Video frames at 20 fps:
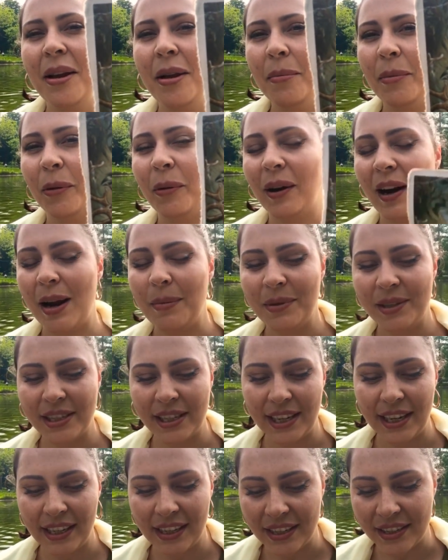But what I'm
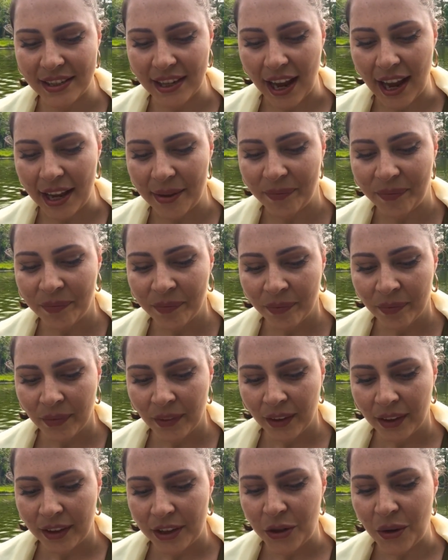seeing is that
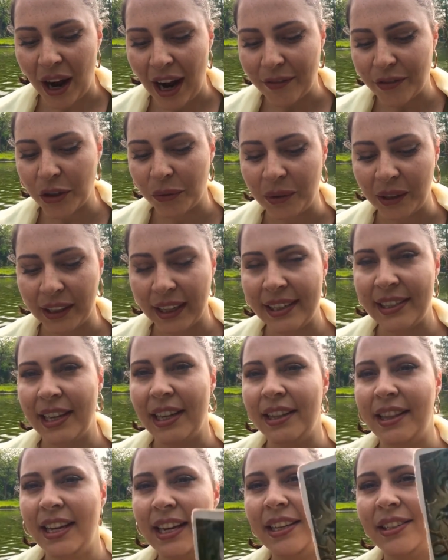you have to realize
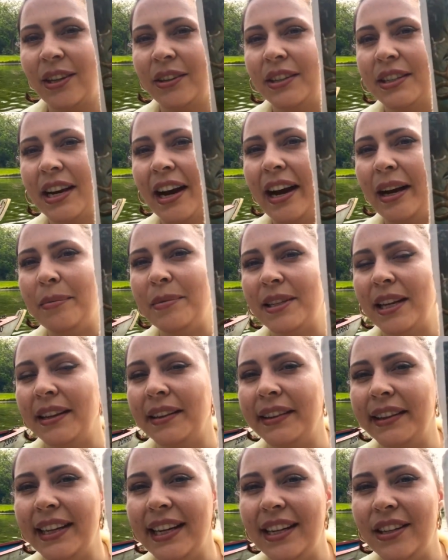that these are the times that
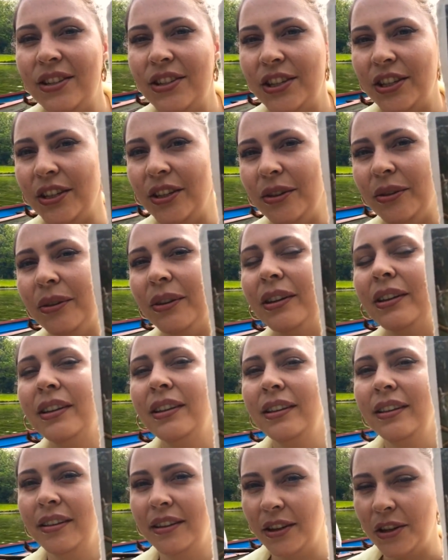lead to
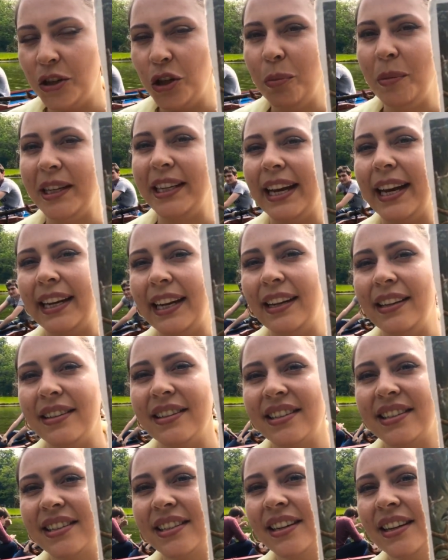the new
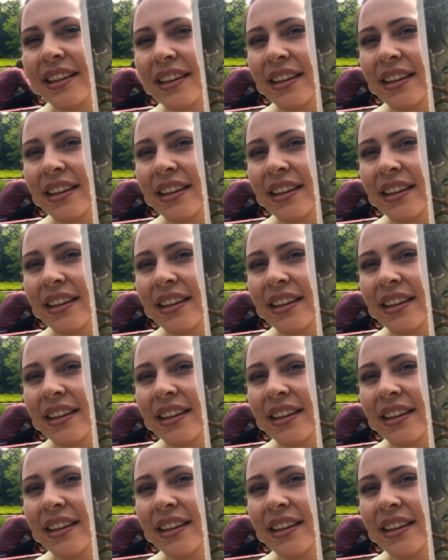beginnings.